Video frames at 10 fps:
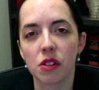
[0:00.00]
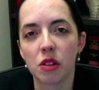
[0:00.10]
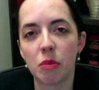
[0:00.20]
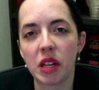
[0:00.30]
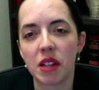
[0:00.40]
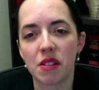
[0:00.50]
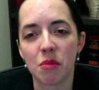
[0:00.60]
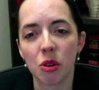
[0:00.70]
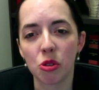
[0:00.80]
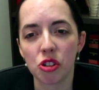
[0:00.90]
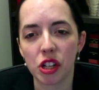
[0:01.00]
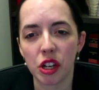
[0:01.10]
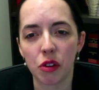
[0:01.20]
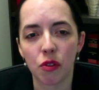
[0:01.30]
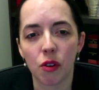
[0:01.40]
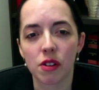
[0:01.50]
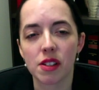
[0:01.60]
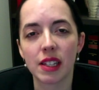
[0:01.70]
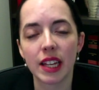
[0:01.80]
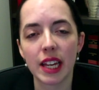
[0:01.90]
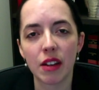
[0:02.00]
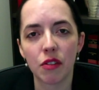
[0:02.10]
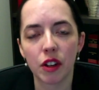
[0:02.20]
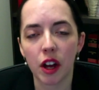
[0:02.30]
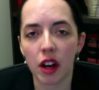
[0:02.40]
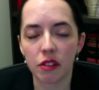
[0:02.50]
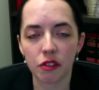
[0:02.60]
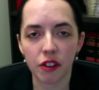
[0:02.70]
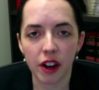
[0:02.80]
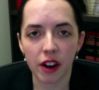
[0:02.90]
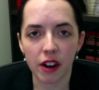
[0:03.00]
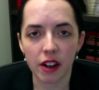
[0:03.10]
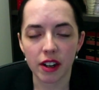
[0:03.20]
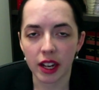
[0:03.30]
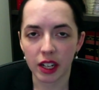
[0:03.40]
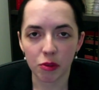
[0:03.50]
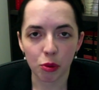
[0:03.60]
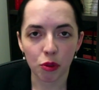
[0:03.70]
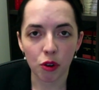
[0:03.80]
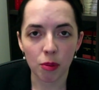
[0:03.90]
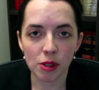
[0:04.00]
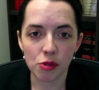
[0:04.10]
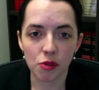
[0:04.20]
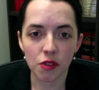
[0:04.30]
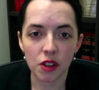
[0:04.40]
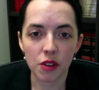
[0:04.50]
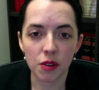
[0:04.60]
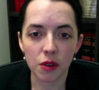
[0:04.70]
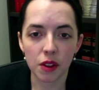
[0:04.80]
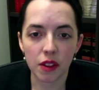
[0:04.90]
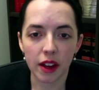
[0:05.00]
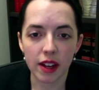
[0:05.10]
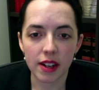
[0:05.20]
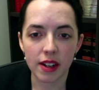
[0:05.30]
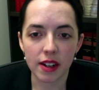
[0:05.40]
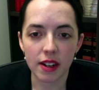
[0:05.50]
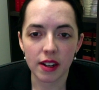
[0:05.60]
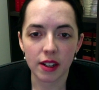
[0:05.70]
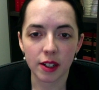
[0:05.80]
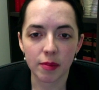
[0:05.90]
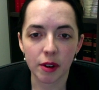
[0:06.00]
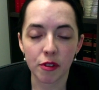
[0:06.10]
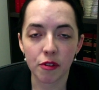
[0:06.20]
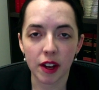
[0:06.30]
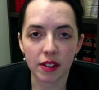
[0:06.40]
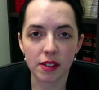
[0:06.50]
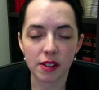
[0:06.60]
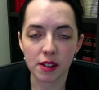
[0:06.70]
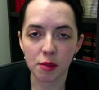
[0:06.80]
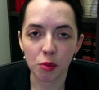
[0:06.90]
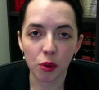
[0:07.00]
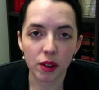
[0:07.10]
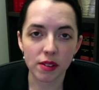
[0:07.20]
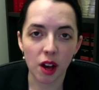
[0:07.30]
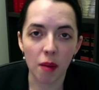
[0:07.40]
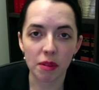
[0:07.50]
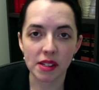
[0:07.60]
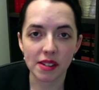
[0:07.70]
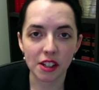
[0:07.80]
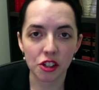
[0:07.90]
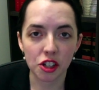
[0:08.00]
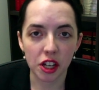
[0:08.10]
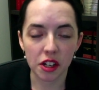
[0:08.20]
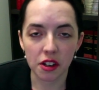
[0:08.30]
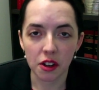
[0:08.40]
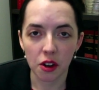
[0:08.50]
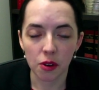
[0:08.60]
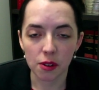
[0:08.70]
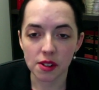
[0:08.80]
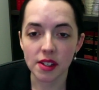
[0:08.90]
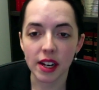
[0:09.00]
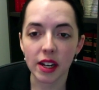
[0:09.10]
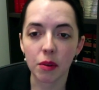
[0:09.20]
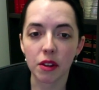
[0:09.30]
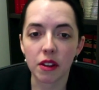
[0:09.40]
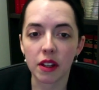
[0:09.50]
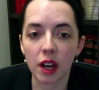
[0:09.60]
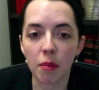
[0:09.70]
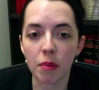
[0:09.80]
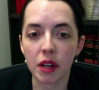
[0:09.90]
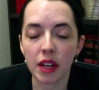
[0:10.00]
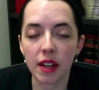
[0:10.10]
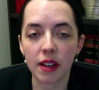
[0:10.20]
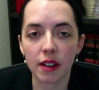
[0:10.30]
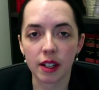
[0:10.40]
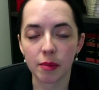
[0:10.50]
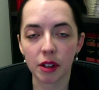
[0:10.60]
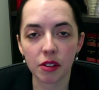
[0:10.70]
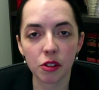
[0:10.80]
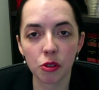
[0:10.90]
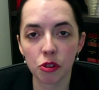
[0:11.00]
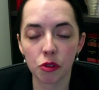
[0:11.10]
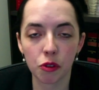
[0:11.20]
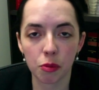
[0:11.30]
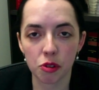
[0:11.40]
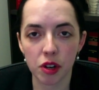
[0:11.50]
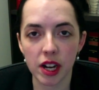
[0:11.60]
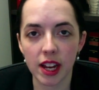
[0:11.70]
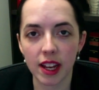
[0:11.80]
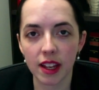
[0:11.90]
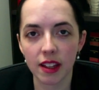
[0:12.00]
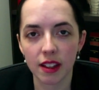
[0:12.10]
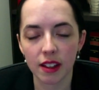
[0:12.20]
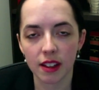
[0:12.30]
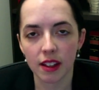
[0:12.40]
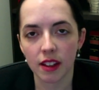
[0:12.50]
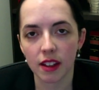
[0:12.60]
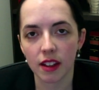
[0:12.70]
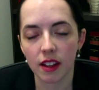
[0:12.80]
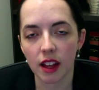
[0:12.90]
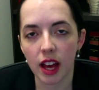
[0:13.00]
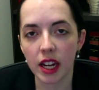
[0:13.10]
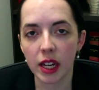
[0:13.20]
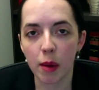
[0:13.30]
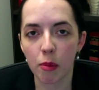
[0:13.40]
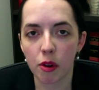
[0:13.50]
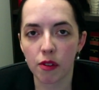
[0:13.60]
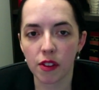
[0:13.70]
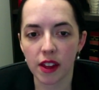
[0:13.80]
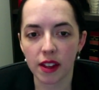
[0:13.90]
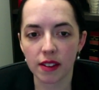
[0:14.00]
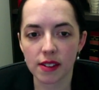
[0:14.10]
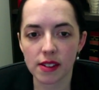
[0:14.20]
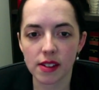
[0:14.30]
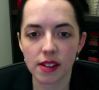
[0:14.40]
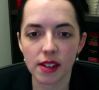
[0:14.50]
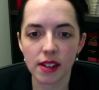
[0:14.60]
could be demotion, a forced leave, an unfair negative performance review that affects the employee's compensation or standing within the company, exclusion from training, any number of things.